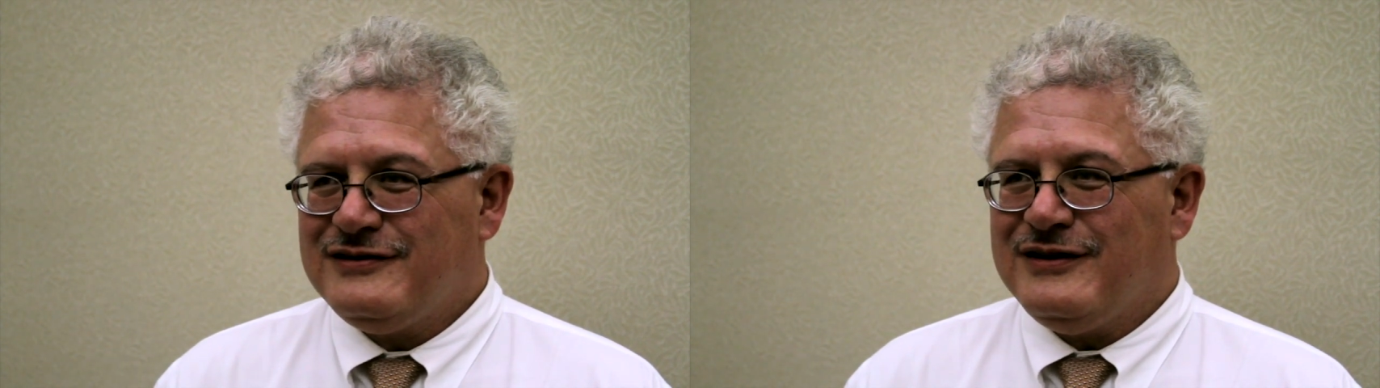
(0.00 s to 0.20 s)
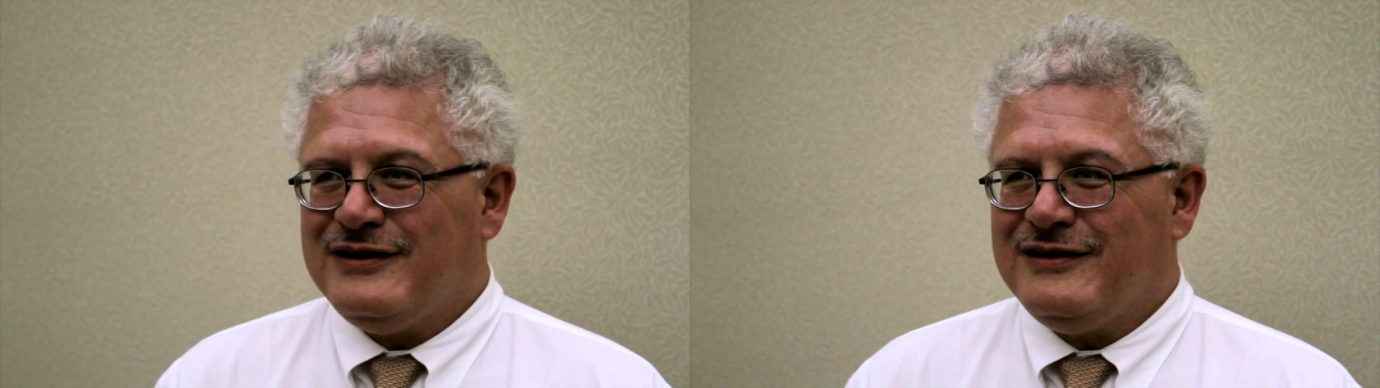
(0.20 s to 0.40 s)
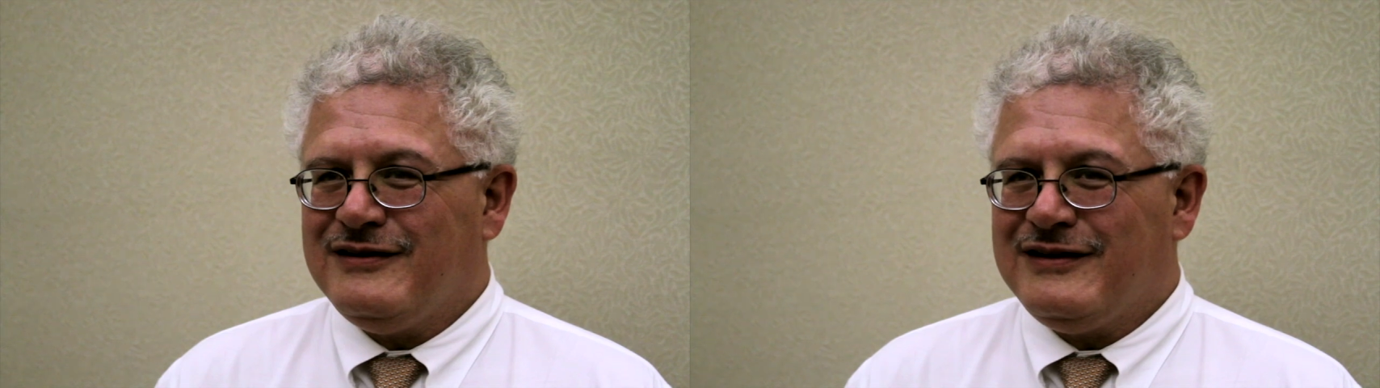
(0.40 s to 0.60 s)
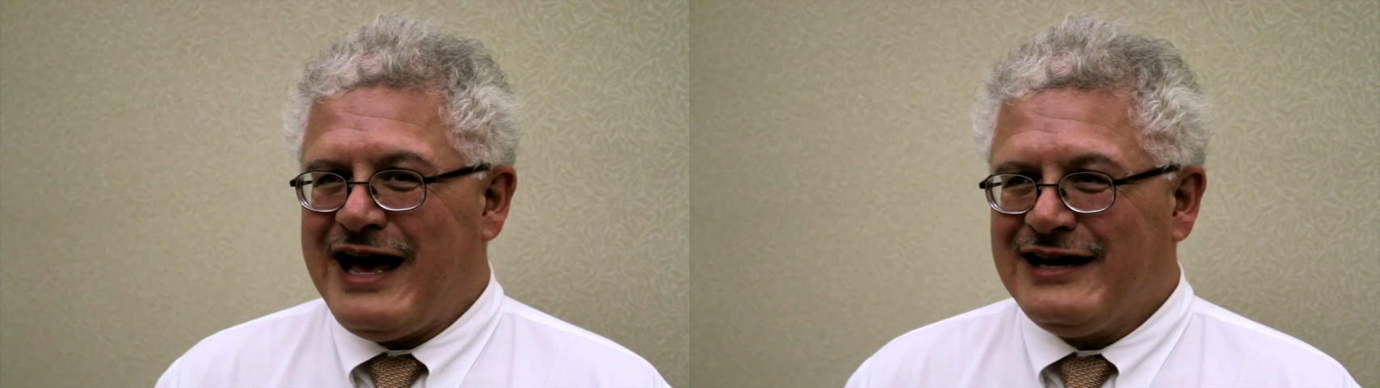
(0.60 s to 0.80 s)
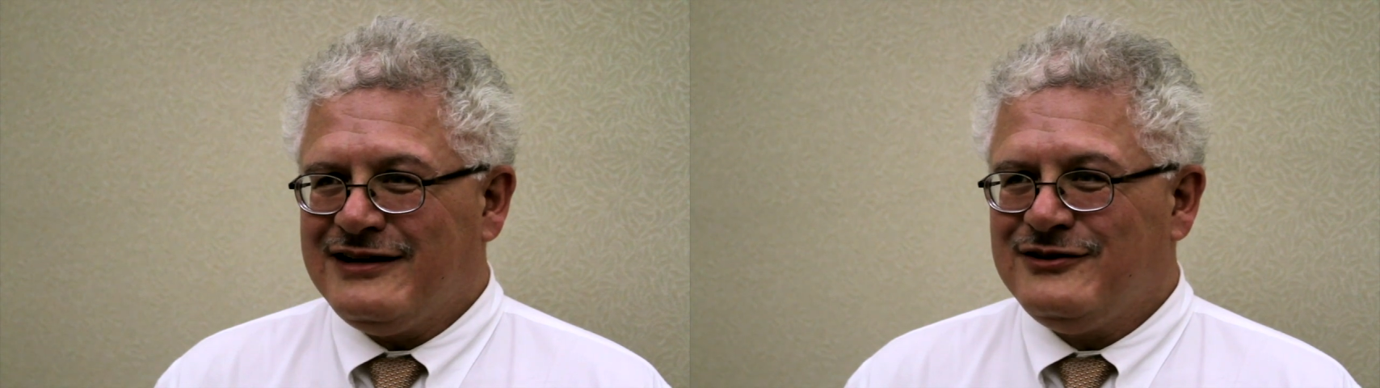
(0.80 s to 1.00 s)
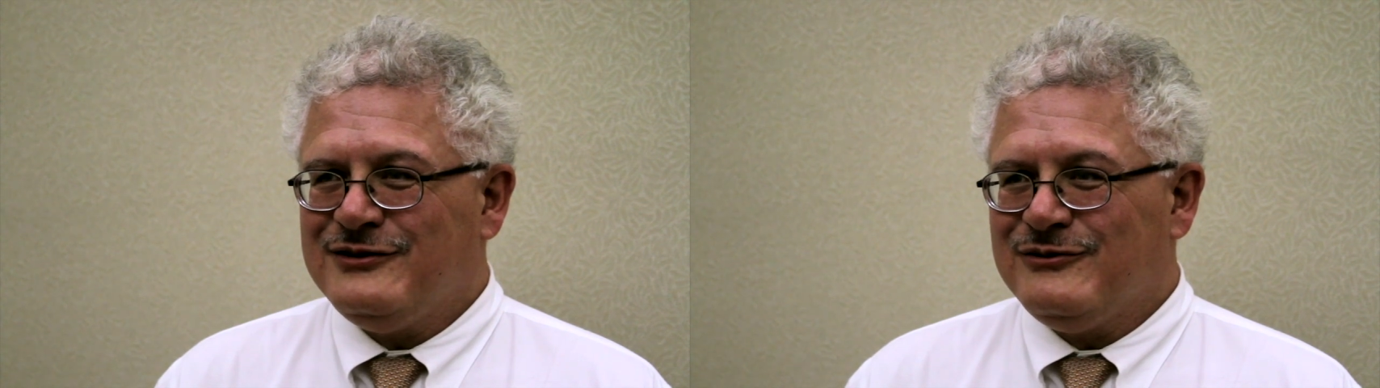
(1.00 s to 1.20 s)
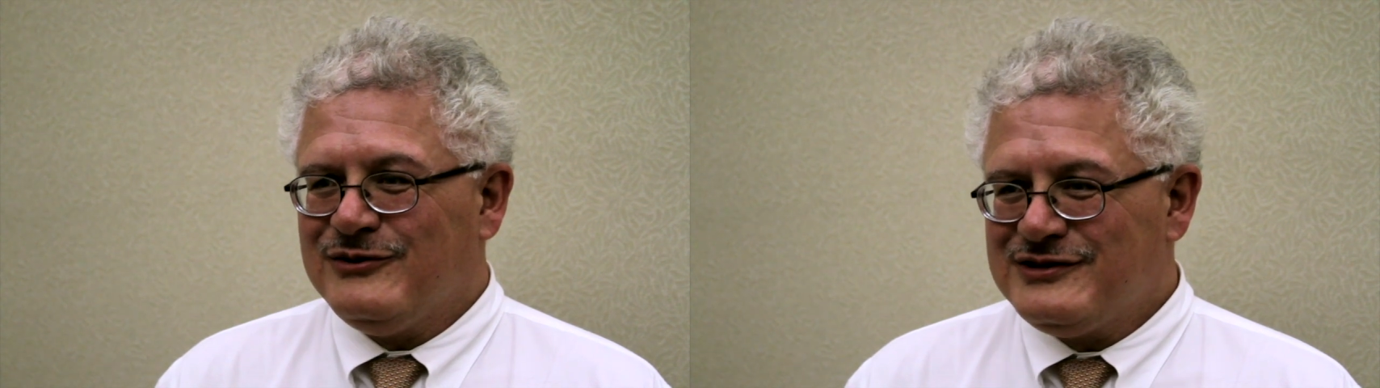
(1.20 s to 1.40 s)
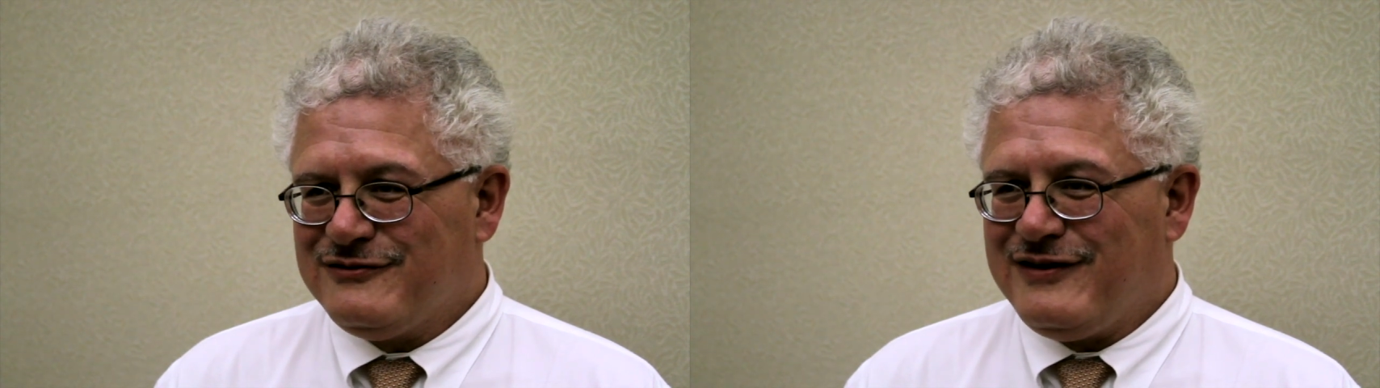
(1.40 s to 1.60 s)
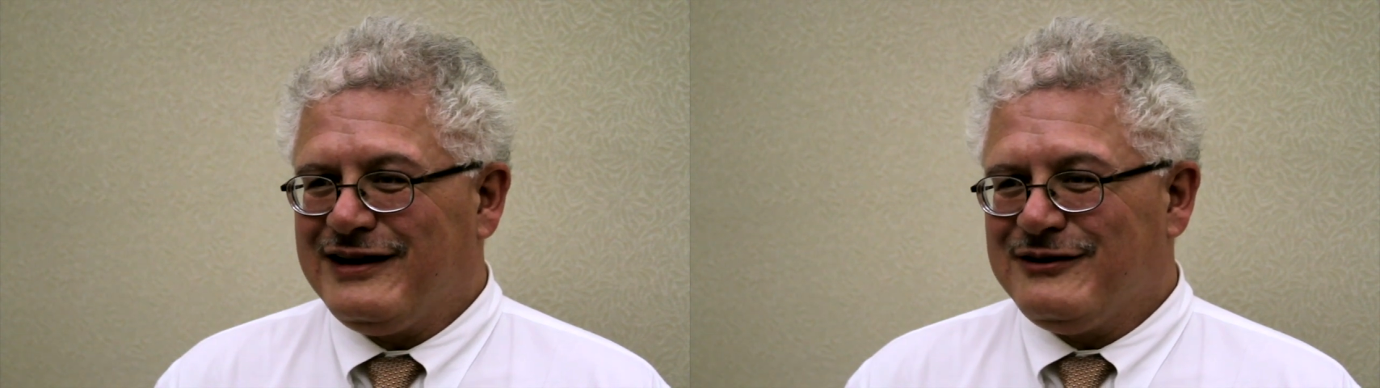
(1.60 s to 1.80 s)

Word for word: Uh, added to it was the fact